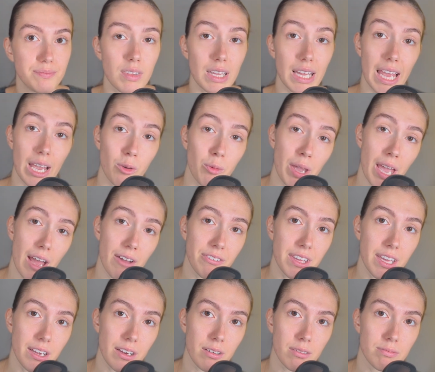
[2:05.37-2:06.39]
like we have
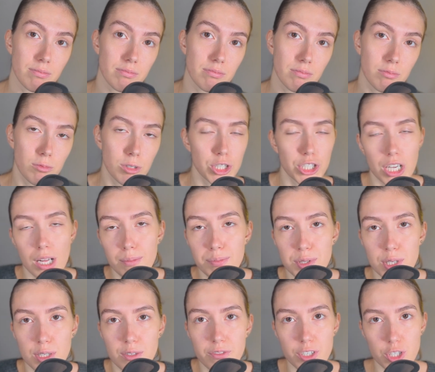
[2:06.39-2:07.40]
here, which
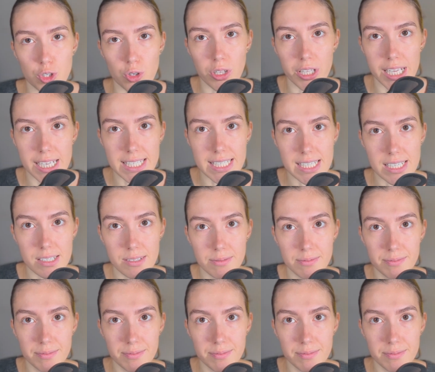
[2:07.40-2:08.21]
helps us visualize it.